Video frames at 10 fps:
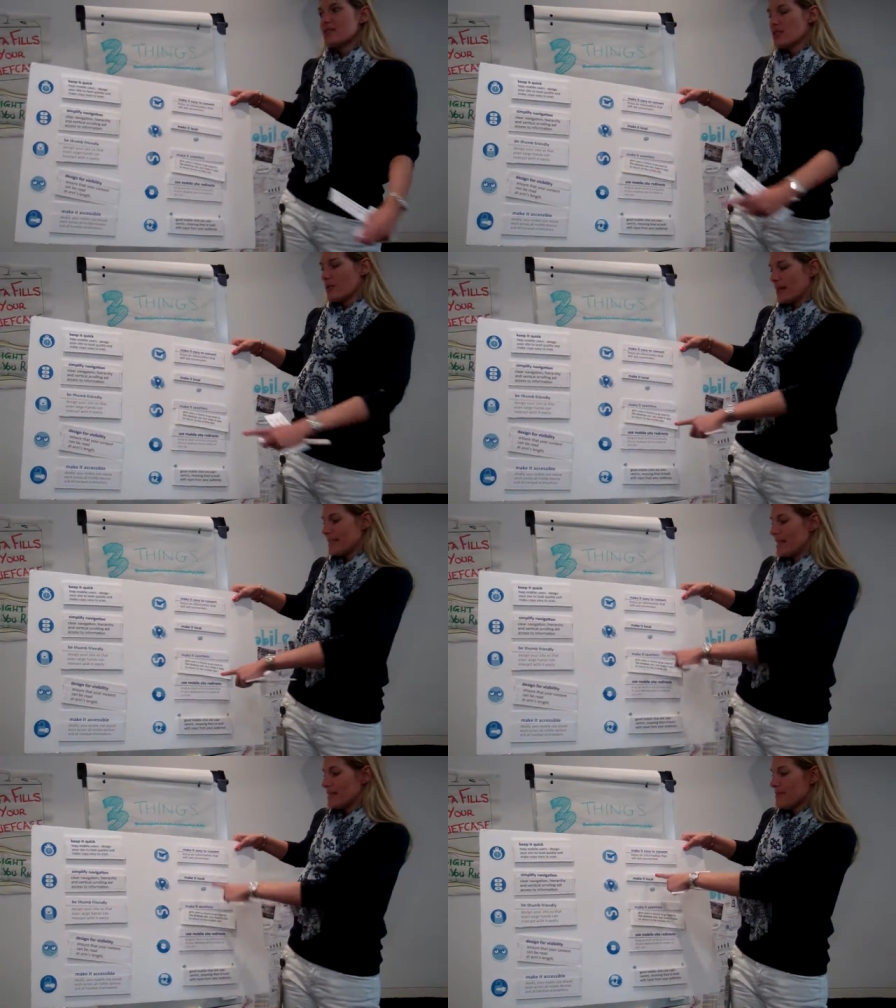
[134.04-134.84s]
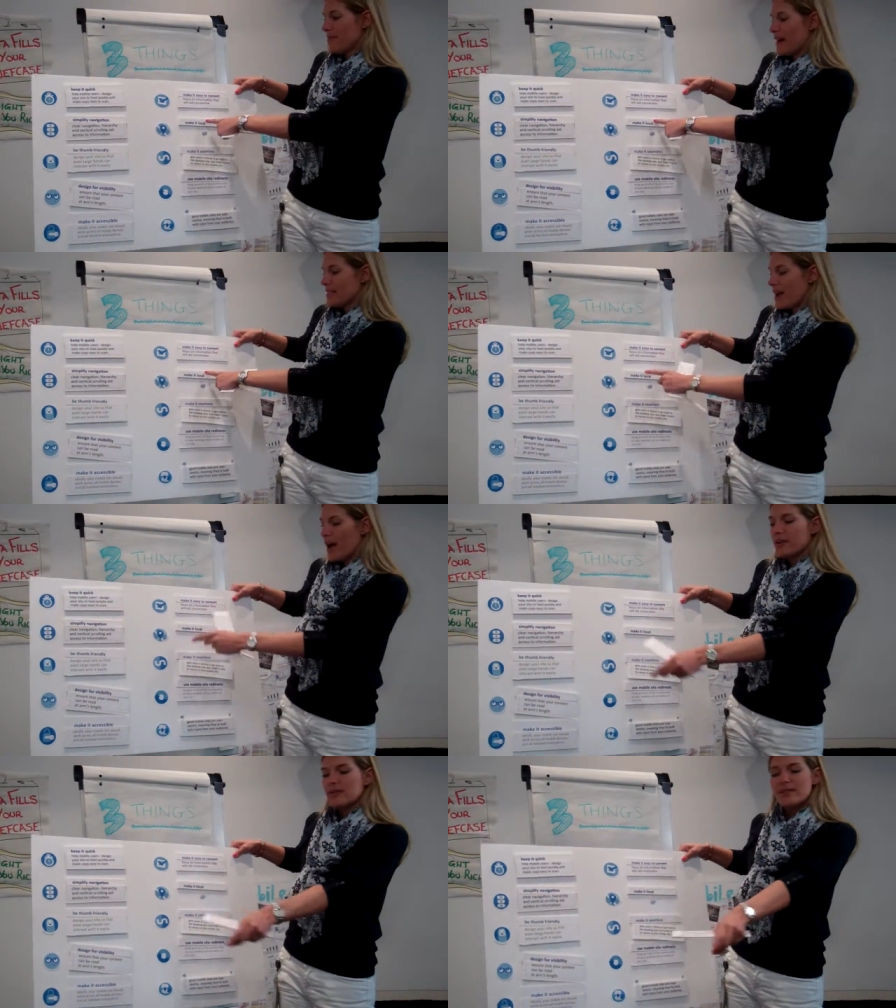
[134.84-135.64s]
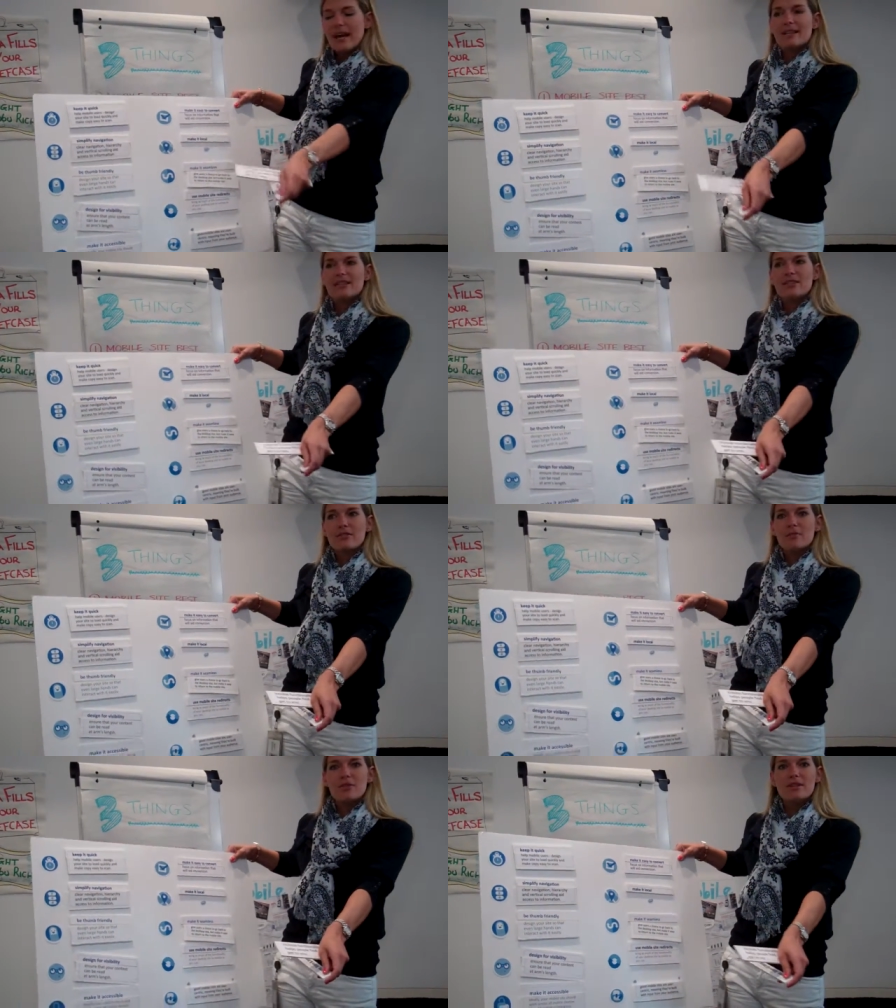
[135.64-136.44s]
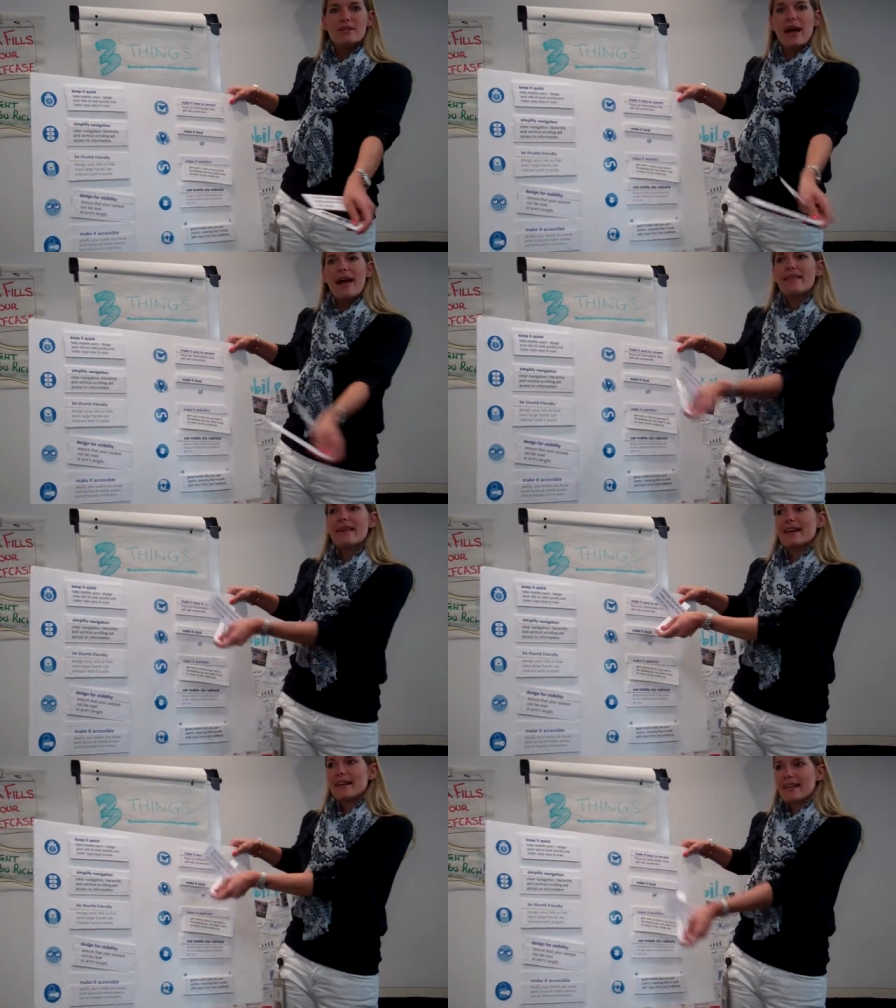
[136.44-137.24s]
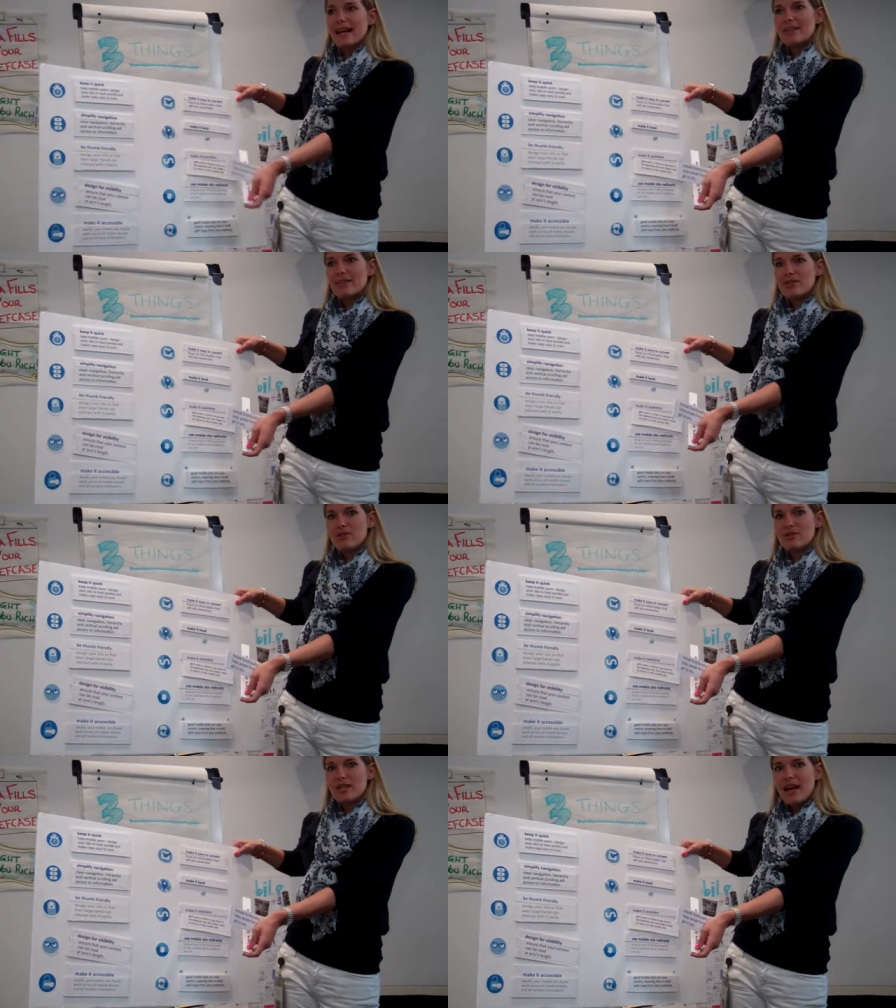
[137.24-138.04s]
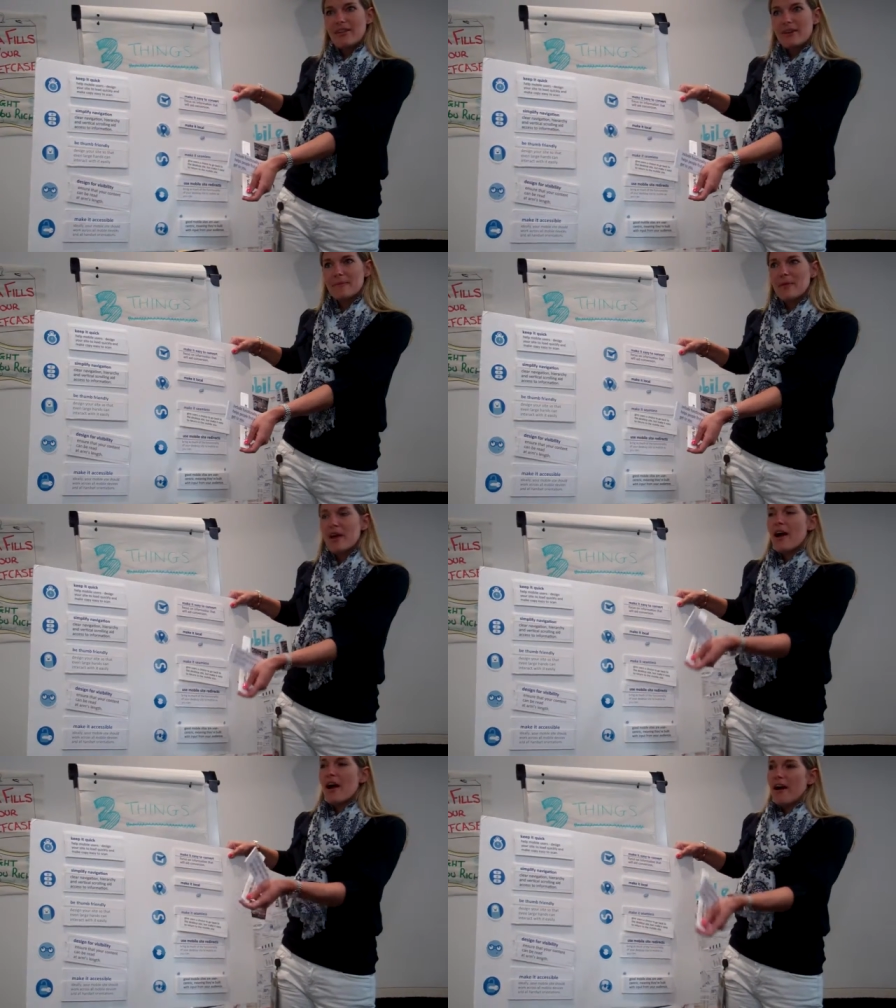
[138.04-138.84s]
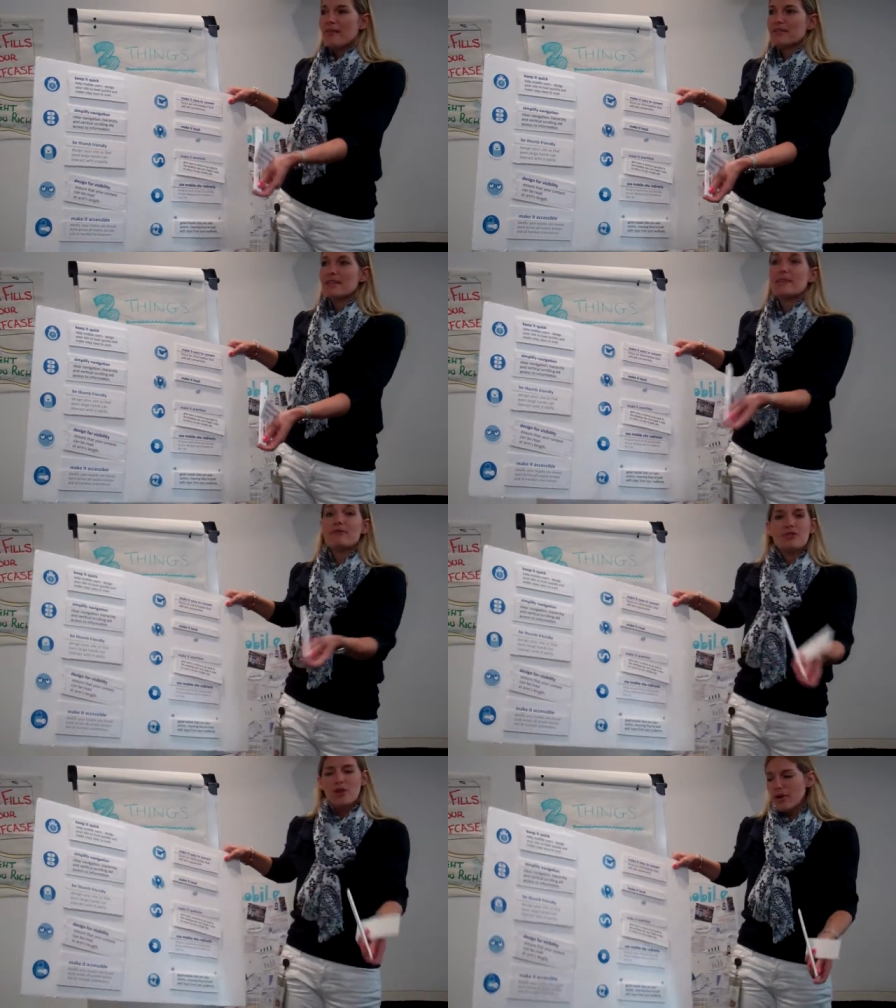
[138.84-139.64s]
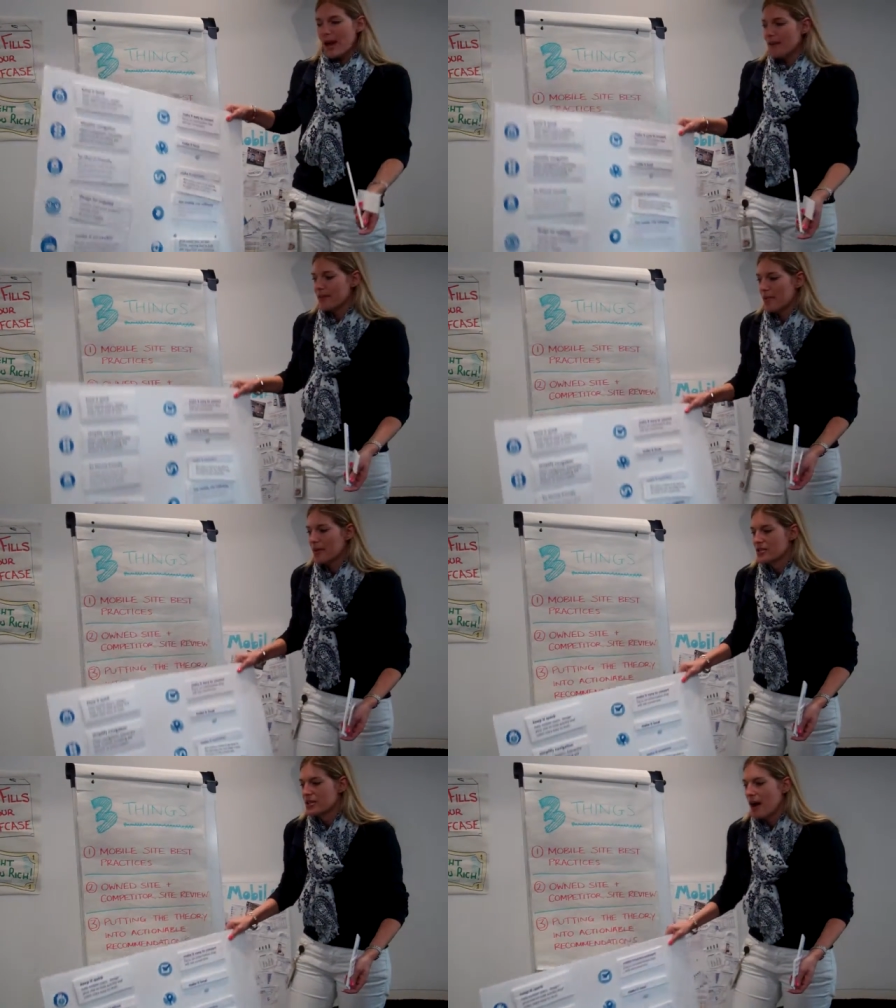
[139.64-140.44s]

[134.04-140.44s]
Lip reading: to identify titles and descriptions and then connect the two together. Obviously, if you don't have that much